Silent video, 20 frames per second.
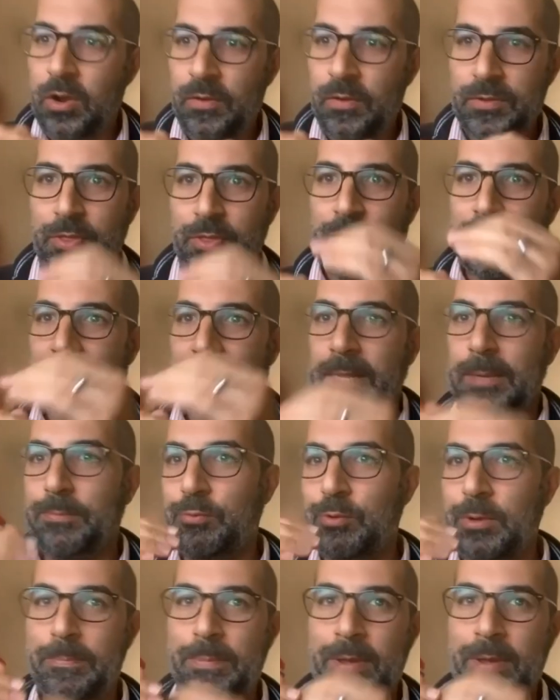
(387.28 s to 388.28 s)
of the things that
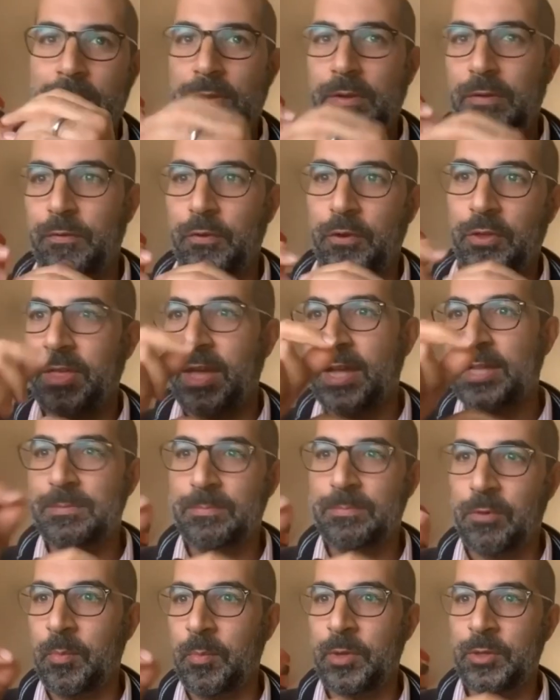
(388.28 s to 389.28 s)
prepare you for that
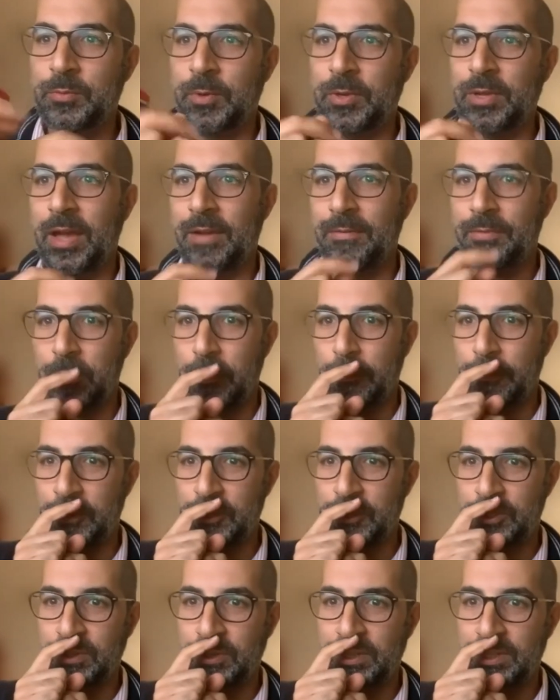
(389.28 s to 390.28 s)
moment where you have the
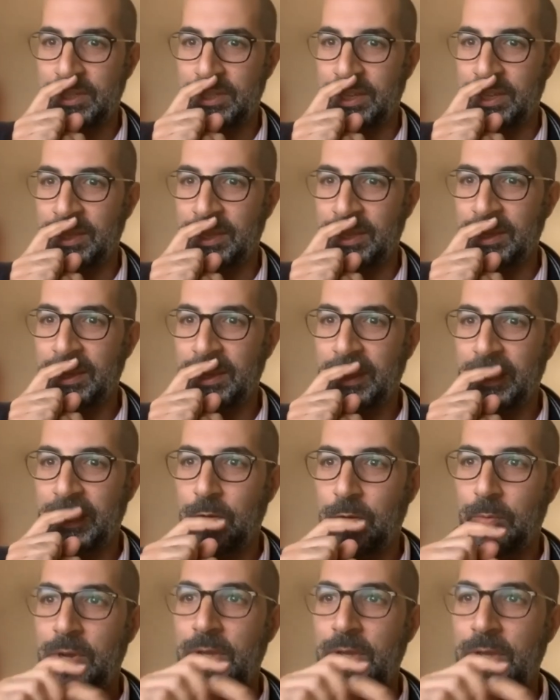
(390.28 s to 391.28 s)
opportunity,
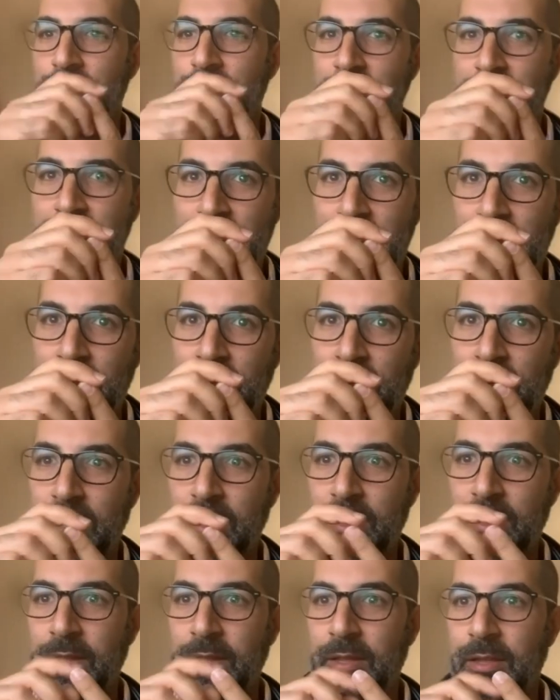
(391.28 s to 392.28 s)
where you have the skill,
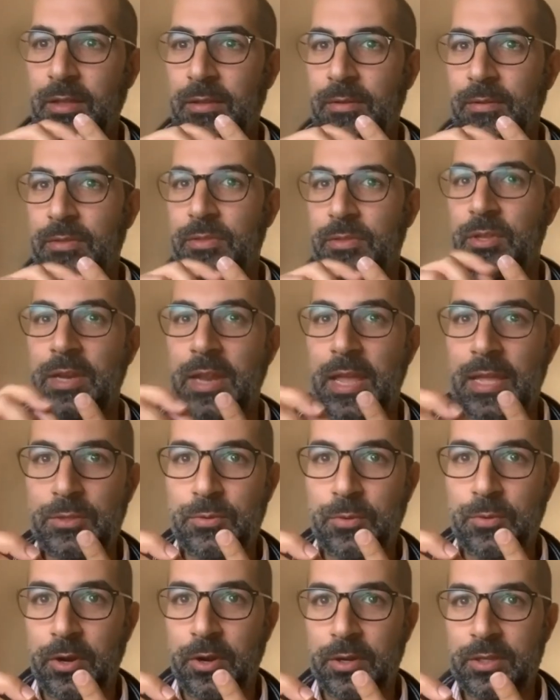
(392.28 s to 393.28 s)
the
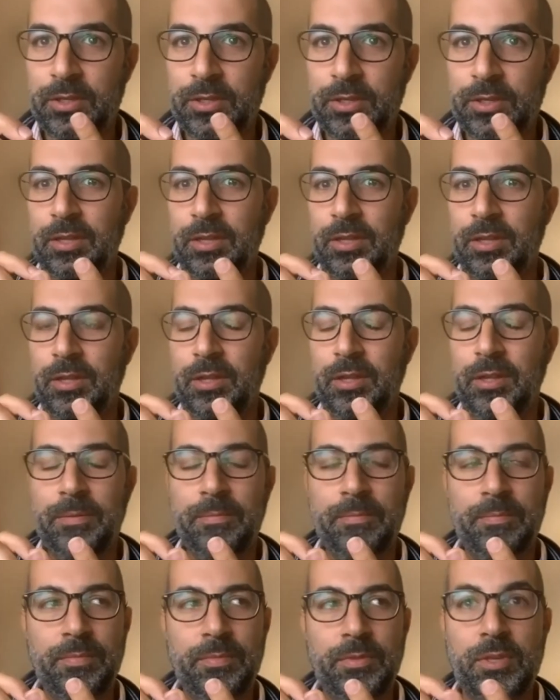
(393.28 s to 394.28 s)
network,
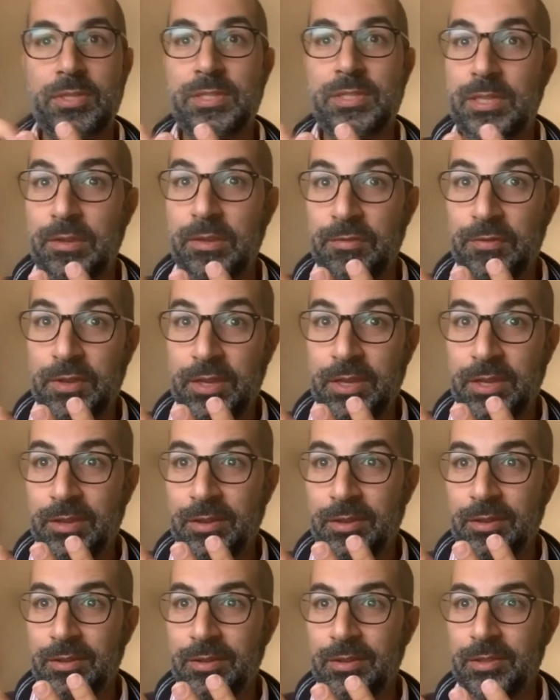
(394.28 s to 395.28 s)
the CV,
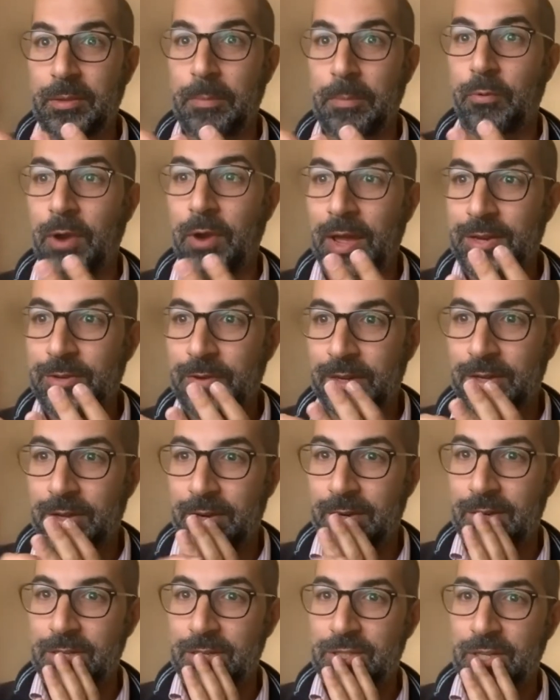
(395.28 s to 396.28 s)
the brand
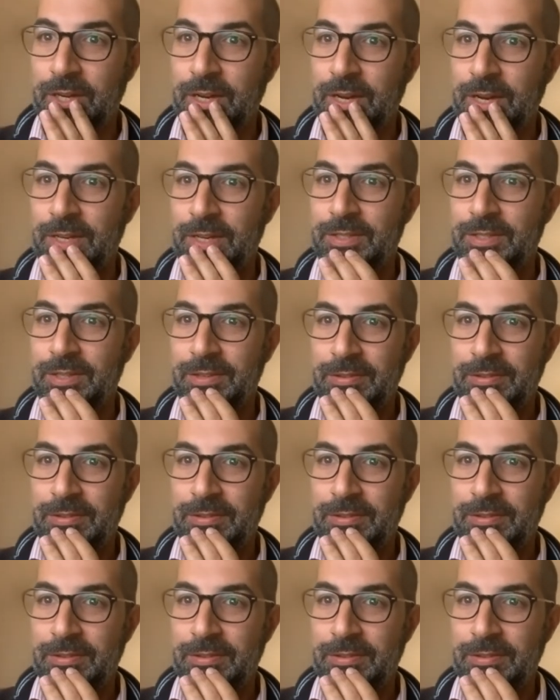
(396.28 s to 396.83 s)
recognition. And